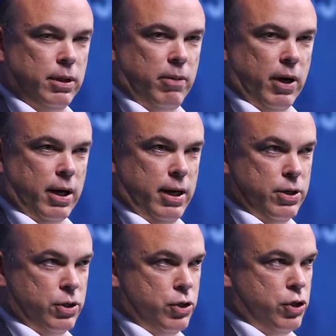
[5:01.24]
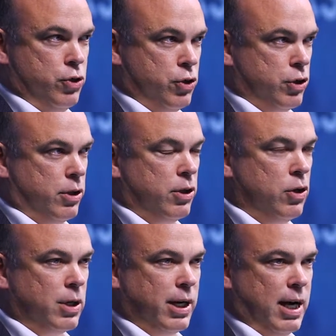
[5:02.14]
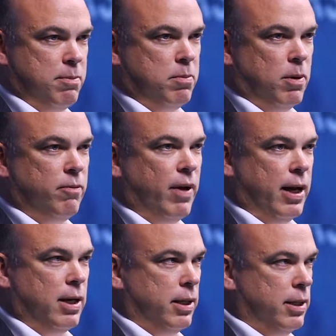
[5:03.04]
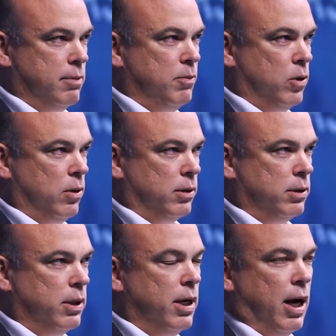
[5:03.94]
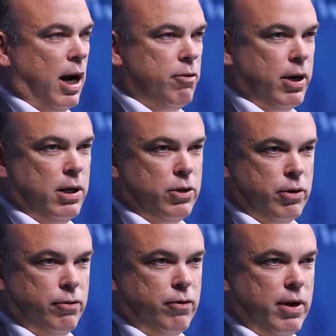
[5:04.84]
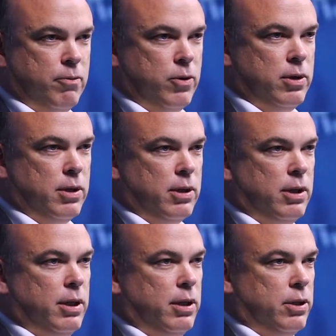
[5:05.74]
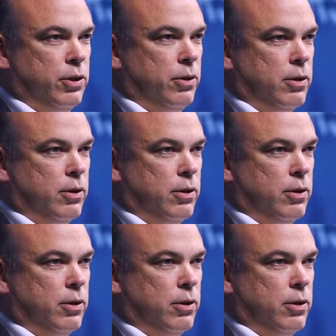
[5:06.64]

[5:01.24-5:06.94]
But our institutions are not capable of handling these models. Our regulatory framework do